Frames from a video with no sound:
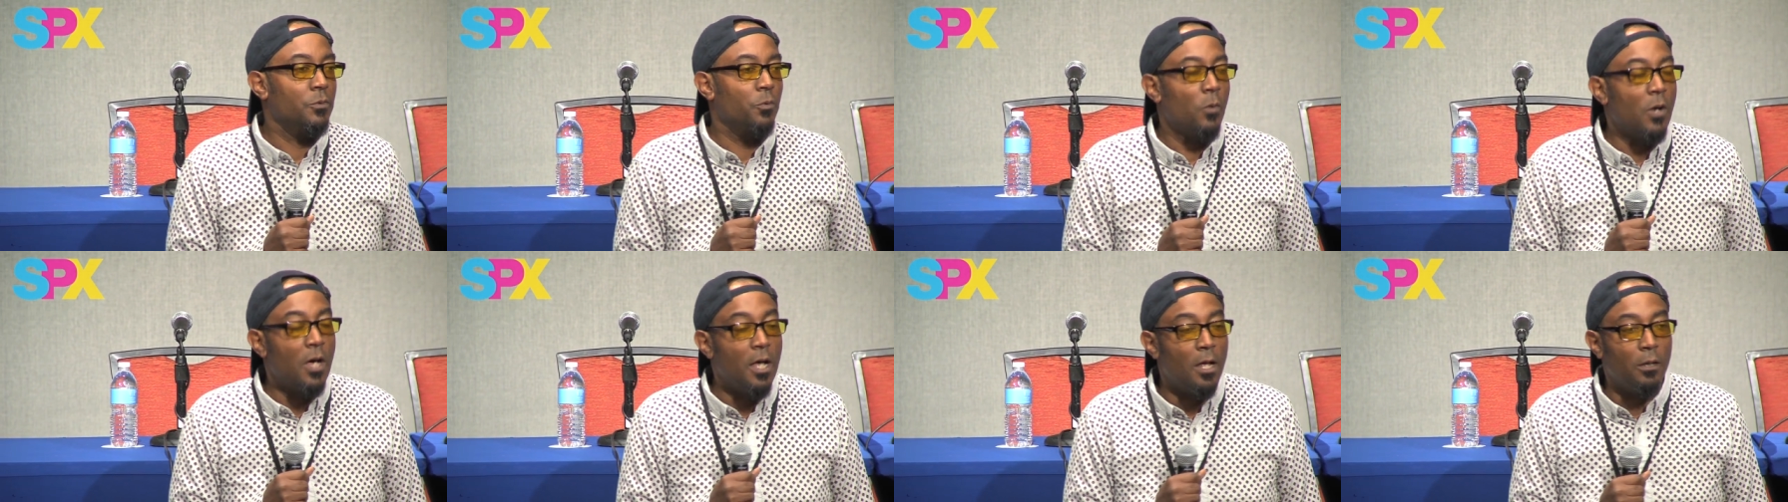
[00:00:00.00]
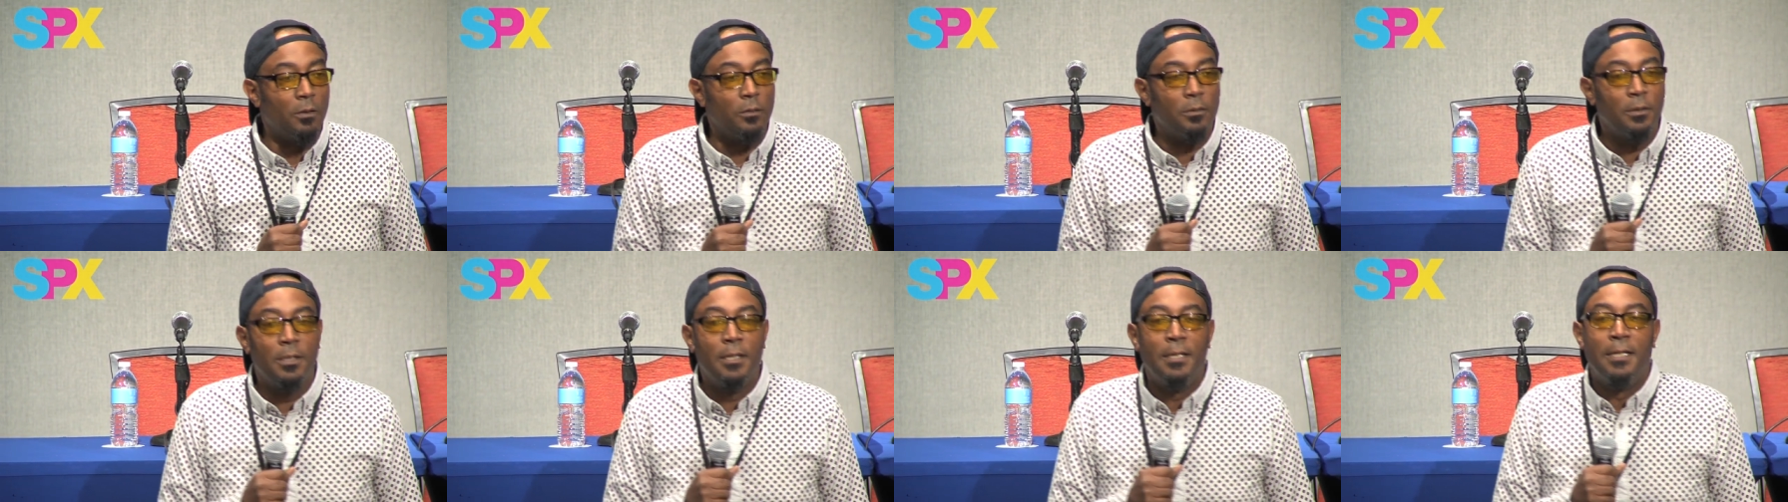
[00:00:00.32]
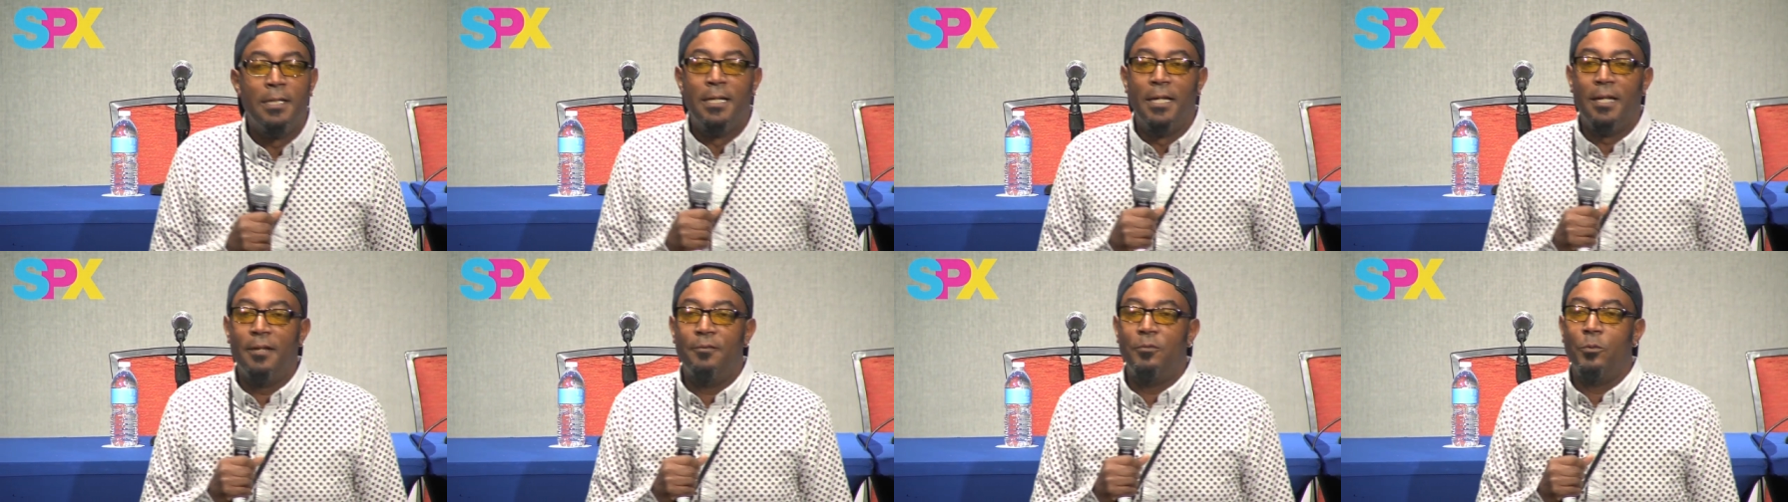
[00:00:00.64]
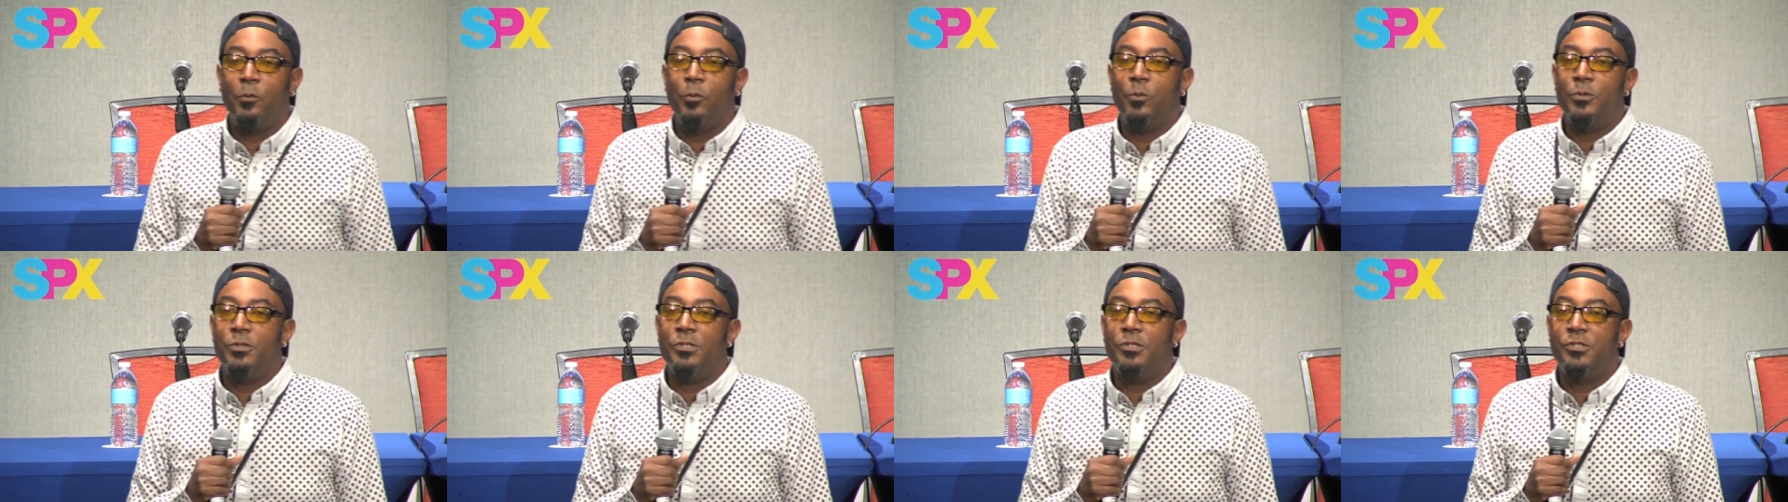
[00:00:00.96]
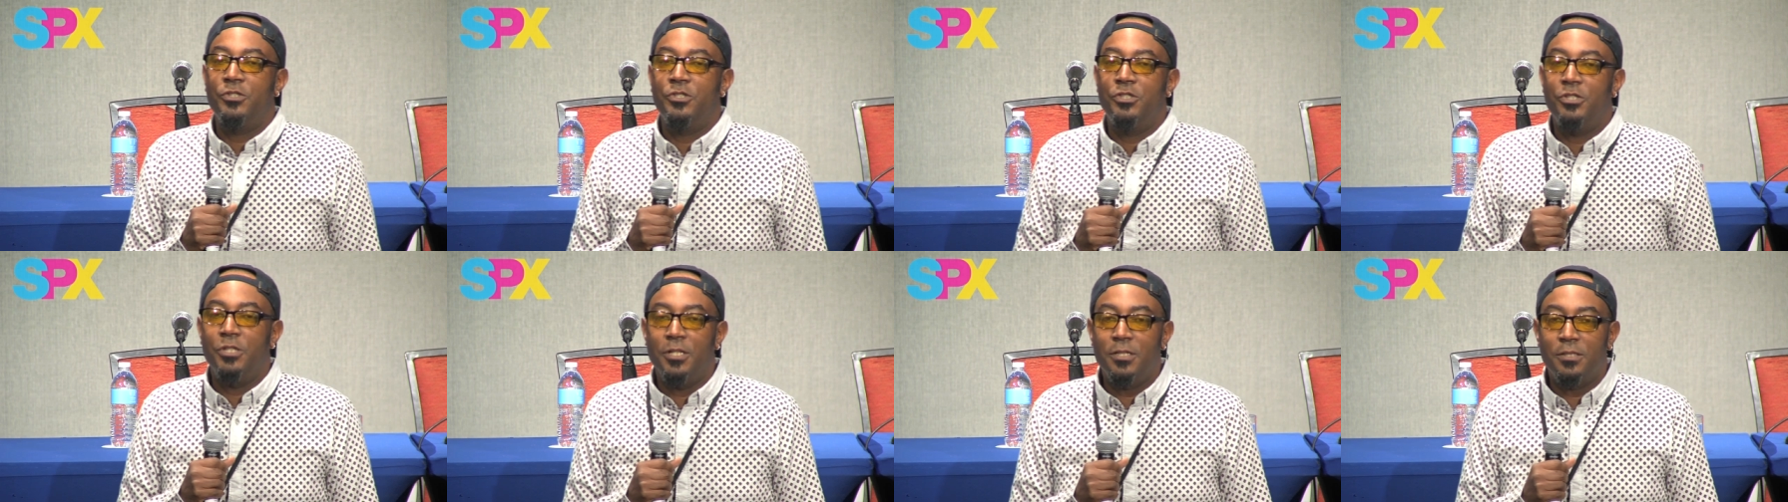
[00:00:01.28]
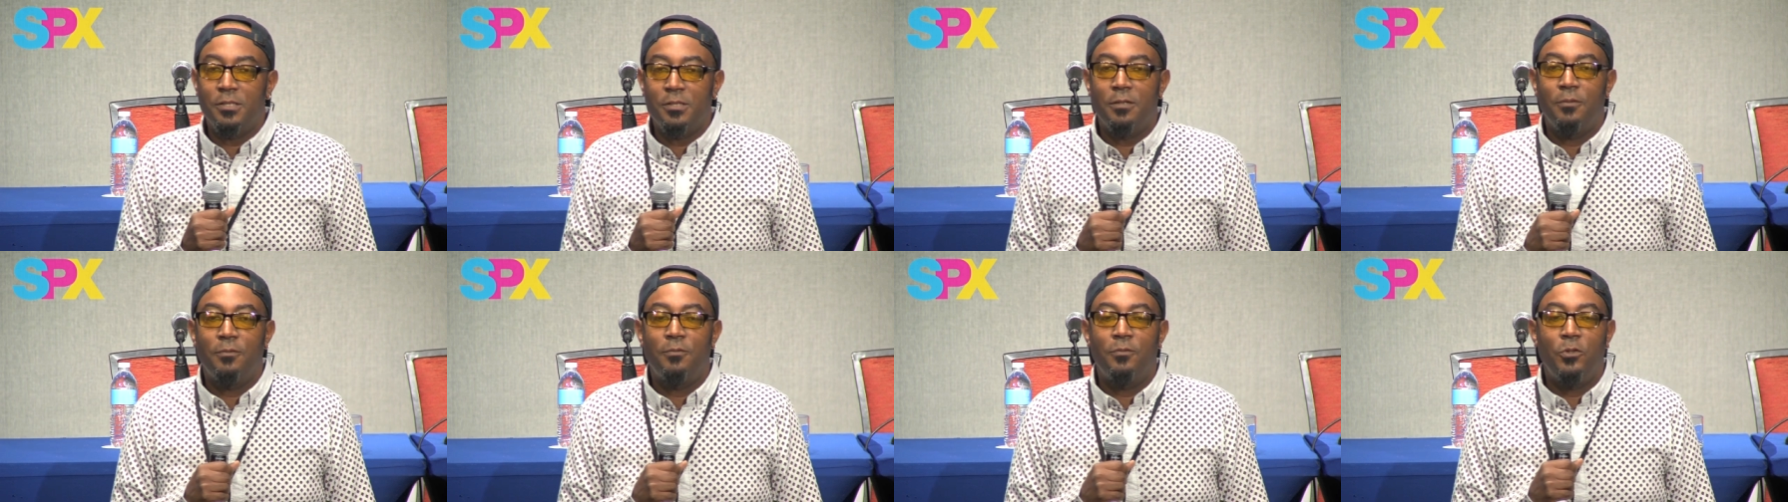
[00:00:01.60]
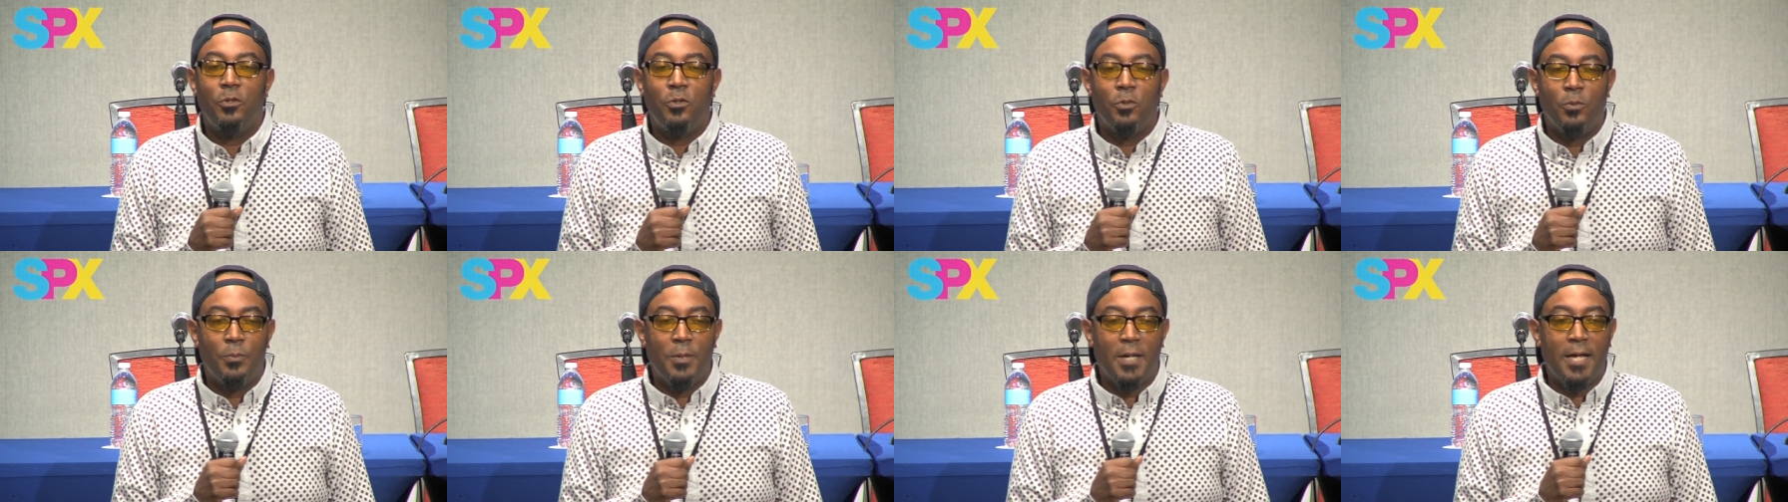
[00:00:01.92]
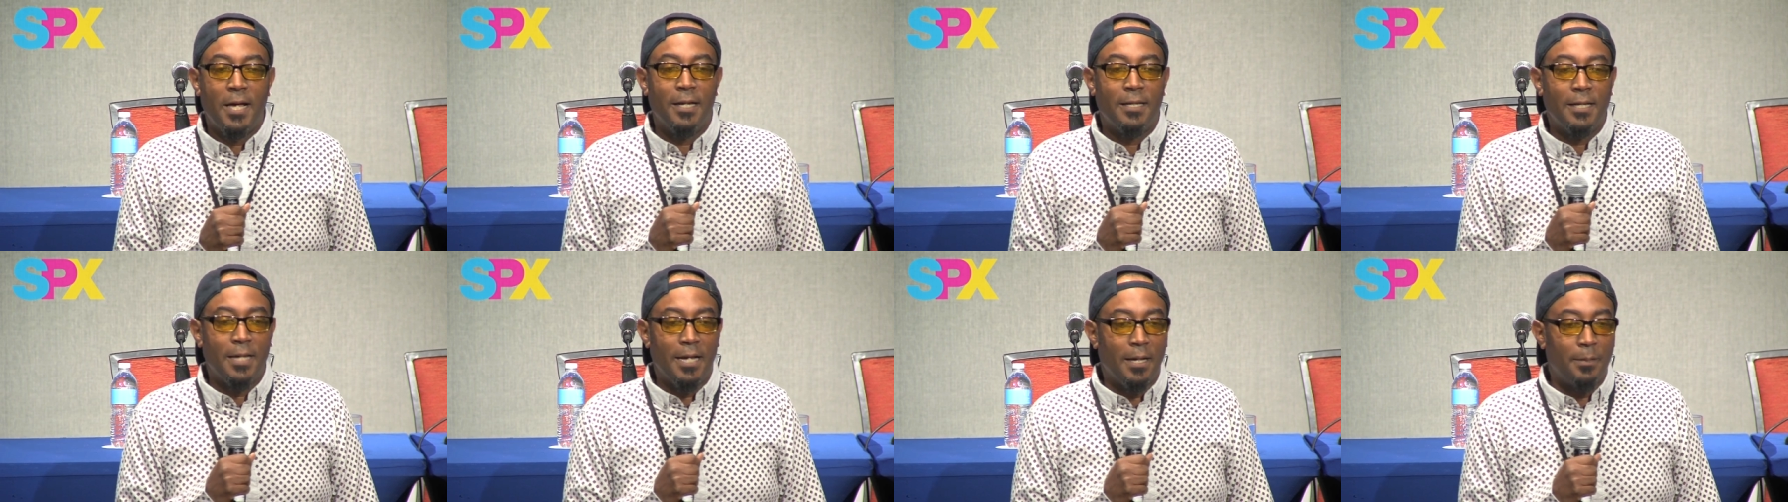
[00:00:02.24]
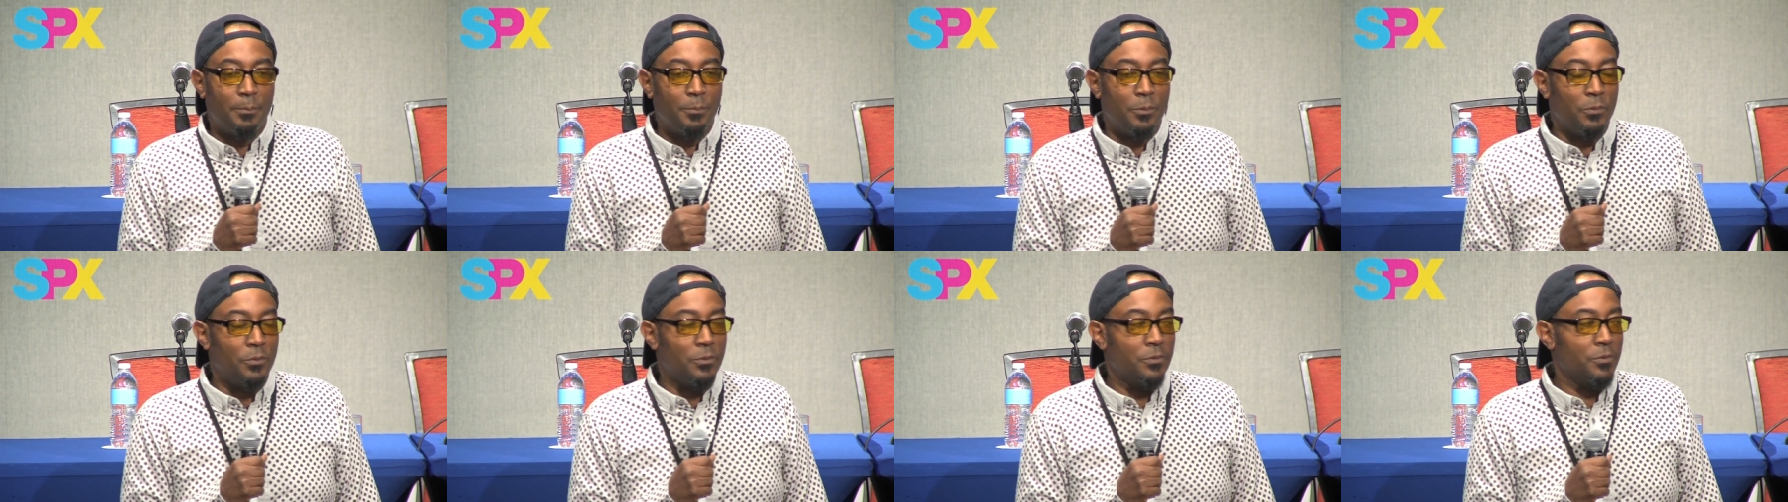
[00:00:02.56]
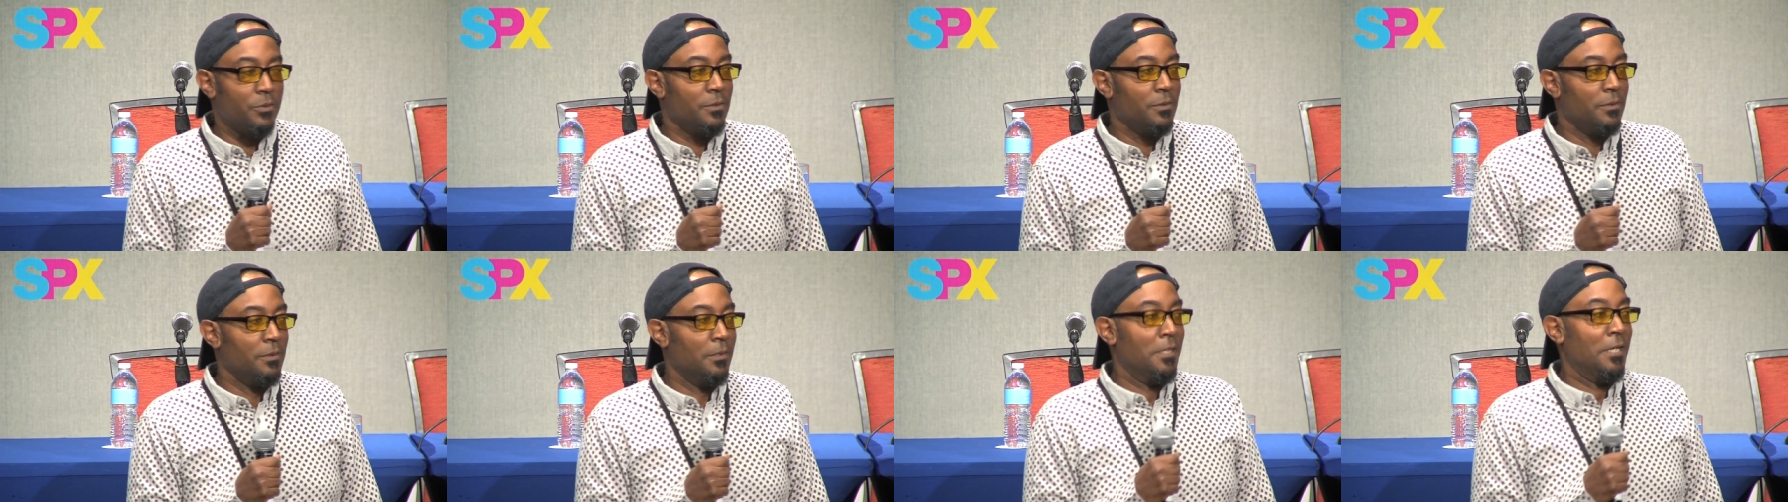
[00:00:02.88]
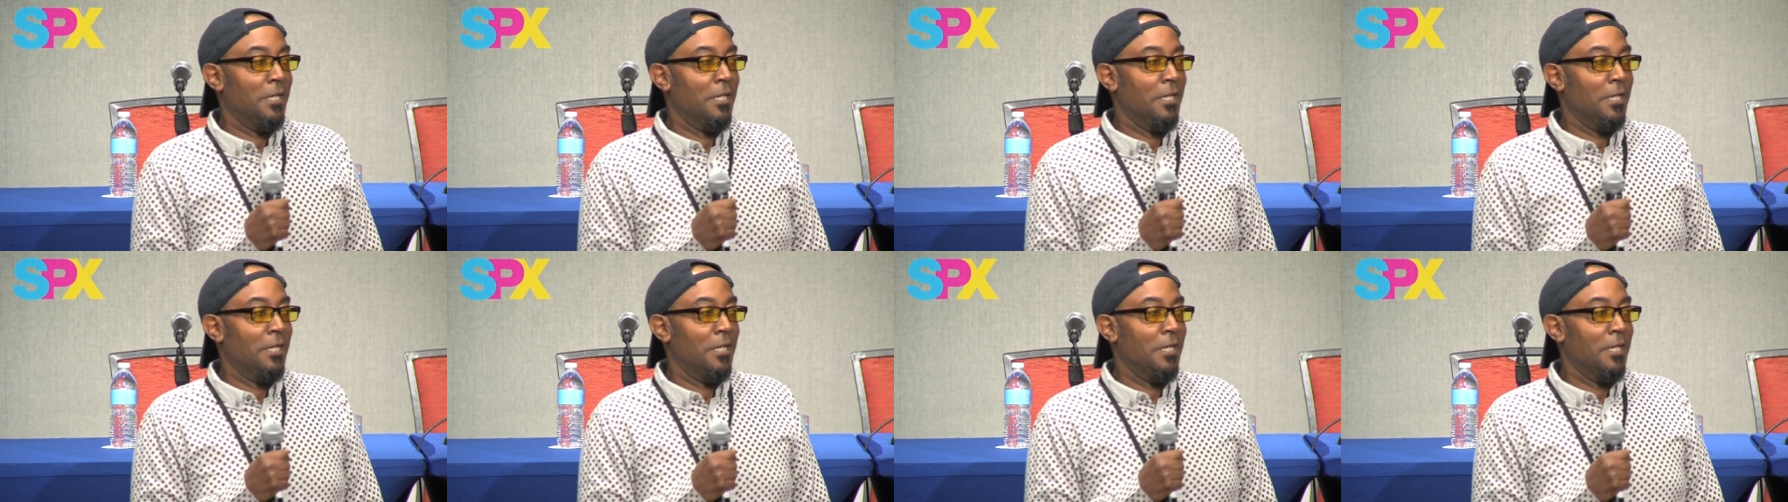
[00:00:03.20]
Well, if it was just a few bad apples,